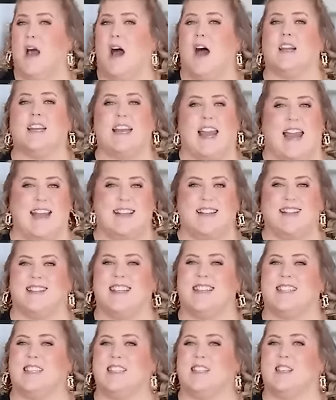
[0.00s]
Again,
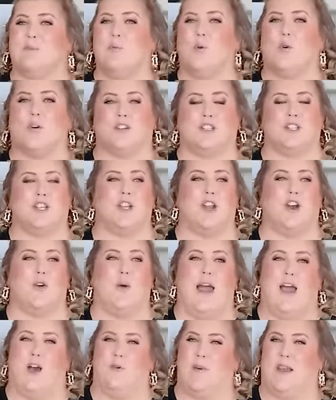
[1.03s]
this is important to know:
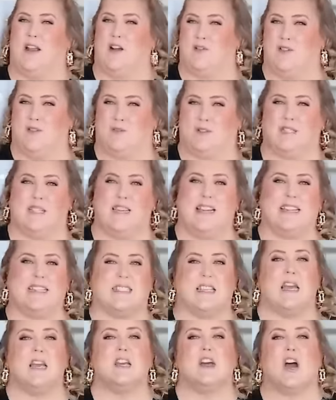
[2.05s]
how big are those seats?